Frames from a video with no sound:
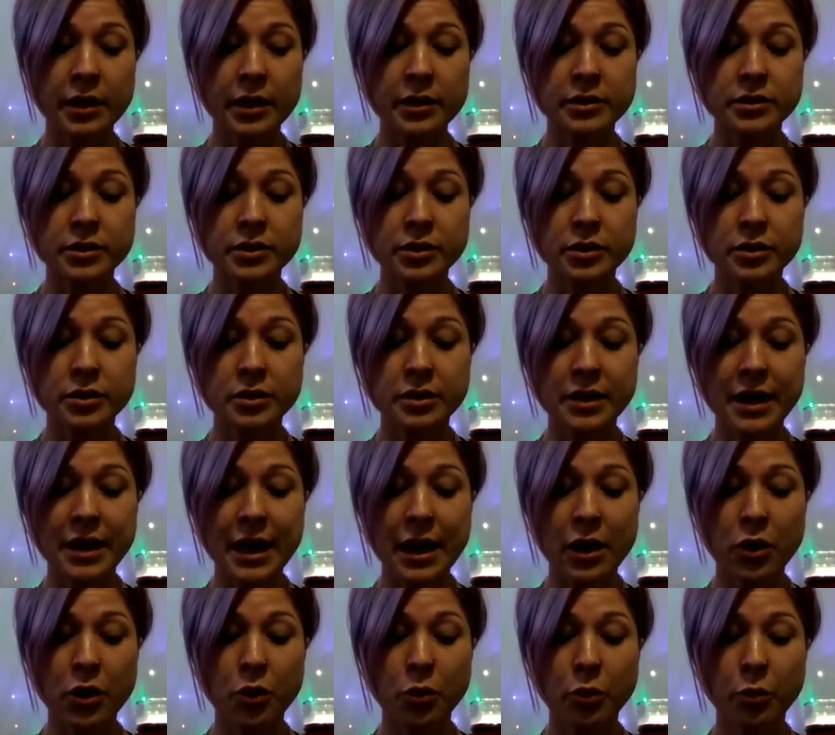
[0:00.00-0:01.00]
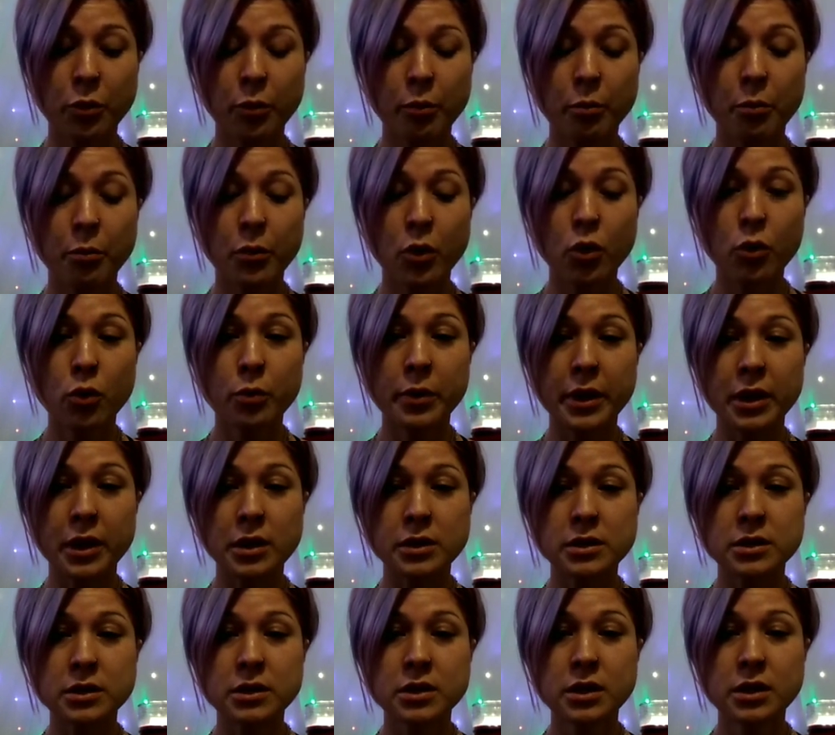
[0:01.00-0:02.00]
into your now
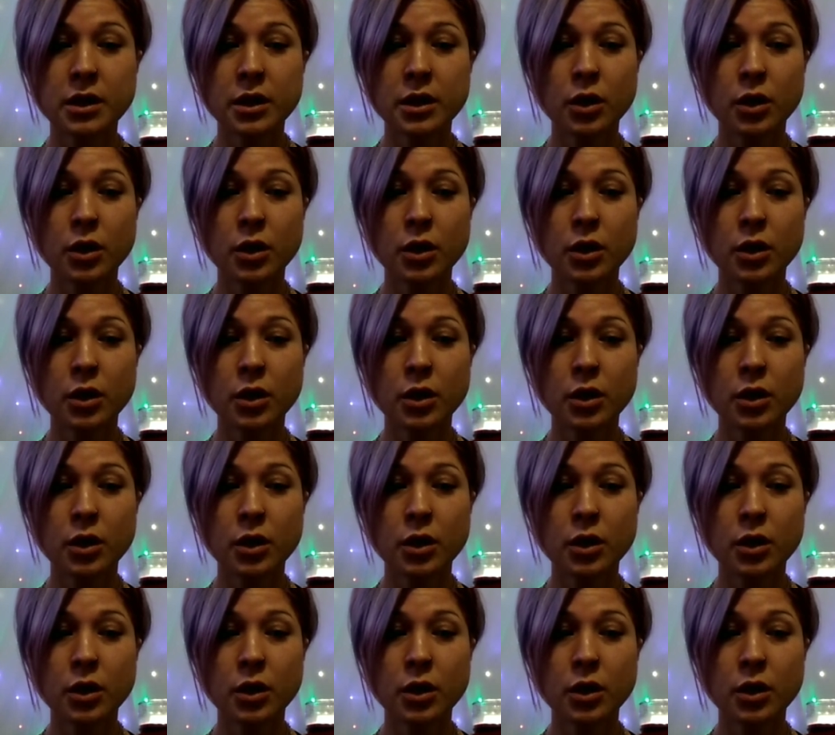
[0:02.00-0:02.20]
moment